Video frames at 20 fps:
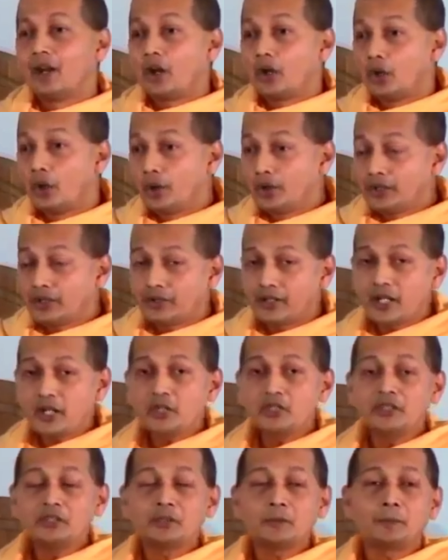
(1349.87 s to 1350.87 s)
Don't
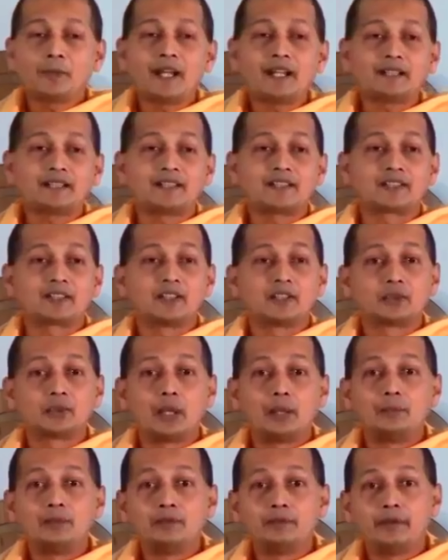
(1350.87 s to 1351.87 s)
rush into practice.
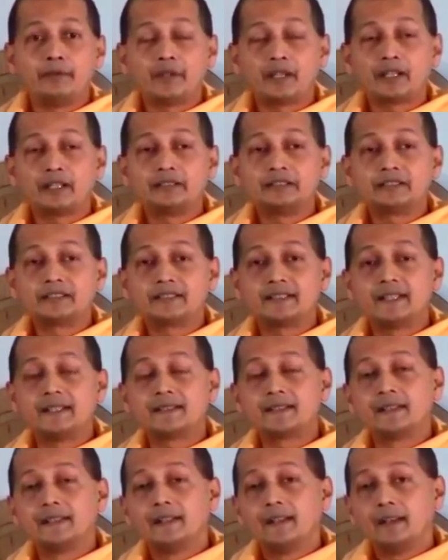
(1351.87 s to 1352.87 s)
Swami Vivekananda
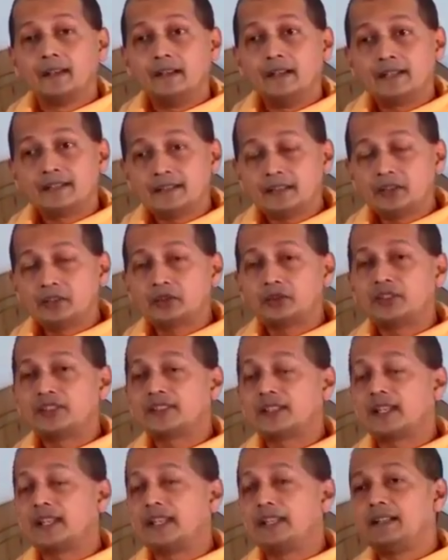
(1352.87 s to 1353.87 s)
says, listen to
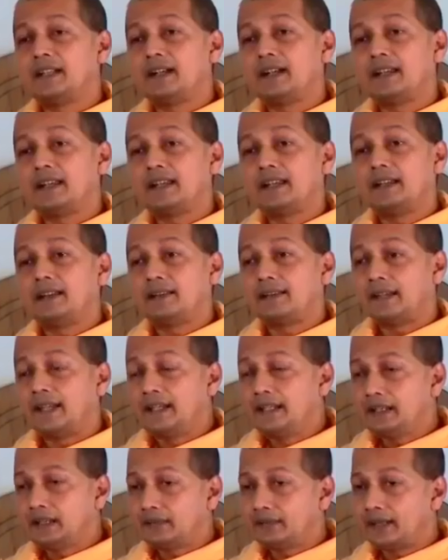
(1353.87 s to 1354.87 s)
this again and again,
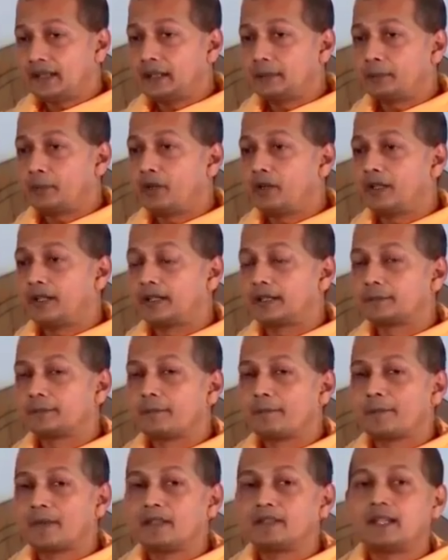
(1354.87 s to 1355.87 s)
think well upon it.
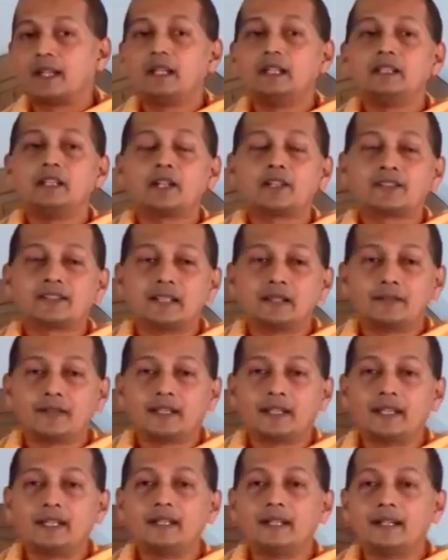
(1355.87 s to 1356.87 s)
Tell yourself
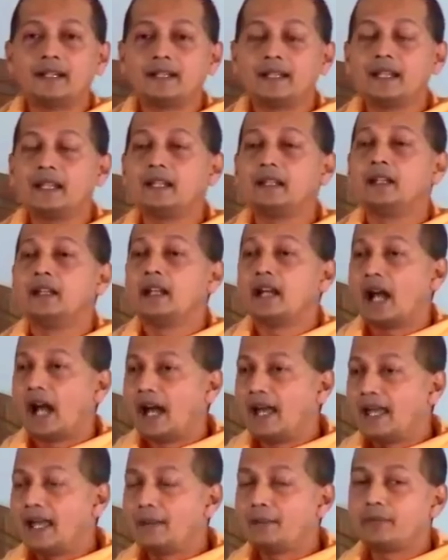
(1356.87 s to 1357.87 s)
again and again,
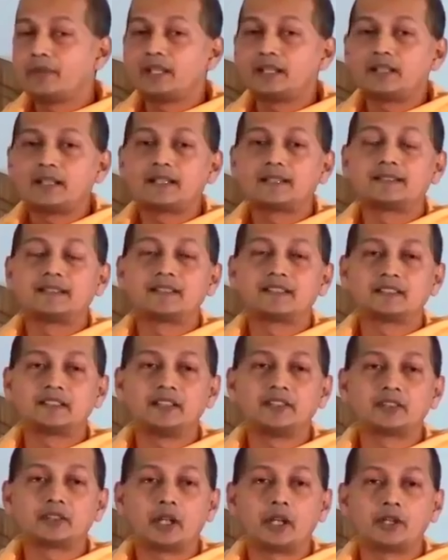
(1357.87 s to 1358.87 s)
I am that
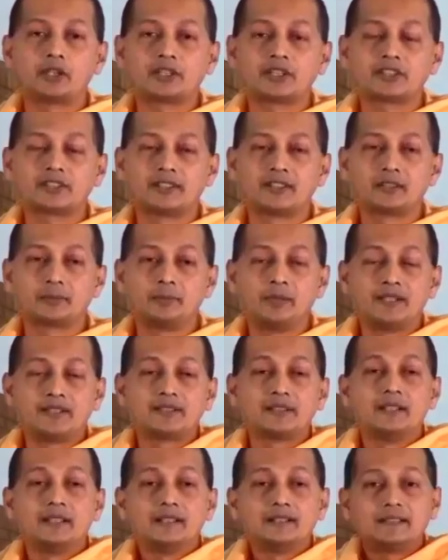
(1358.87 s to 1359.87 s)
existence, consciousness,
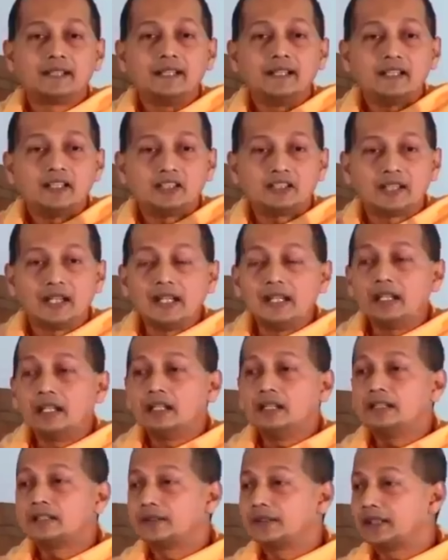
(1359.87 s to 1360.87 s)
bliss, till it
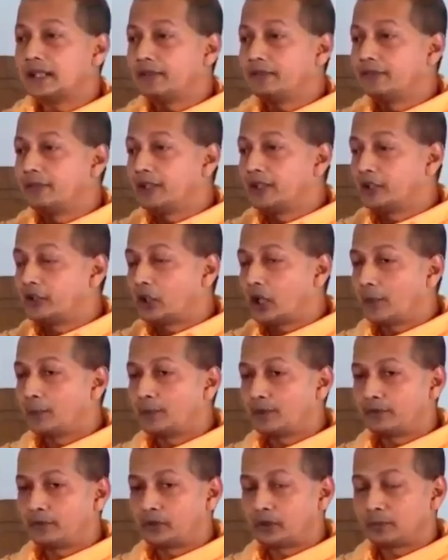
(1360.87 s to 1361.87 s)
tingles with every
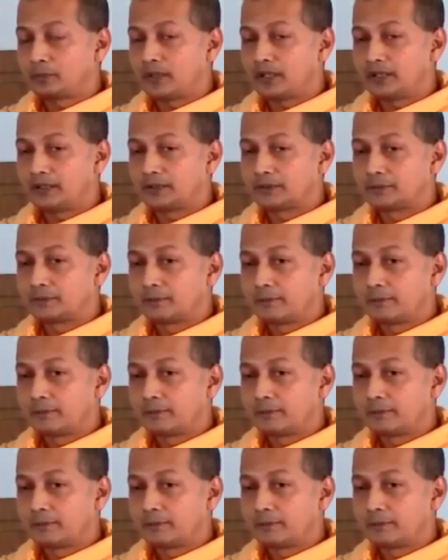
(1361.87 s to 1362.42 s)
drop of your blood.